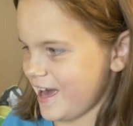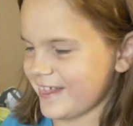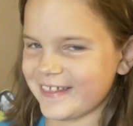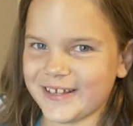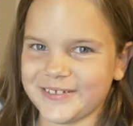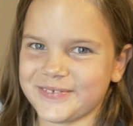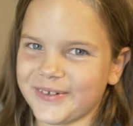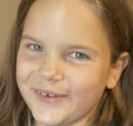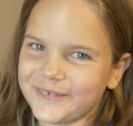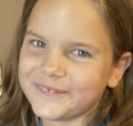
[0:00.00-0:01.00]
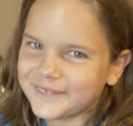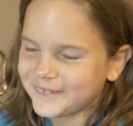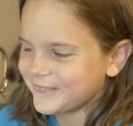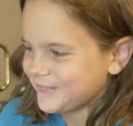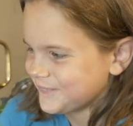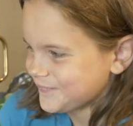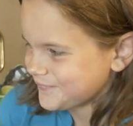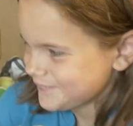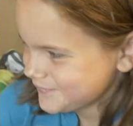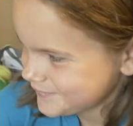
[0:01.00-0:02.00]
I think it's really cool. You
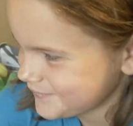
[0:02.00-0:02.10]
like him?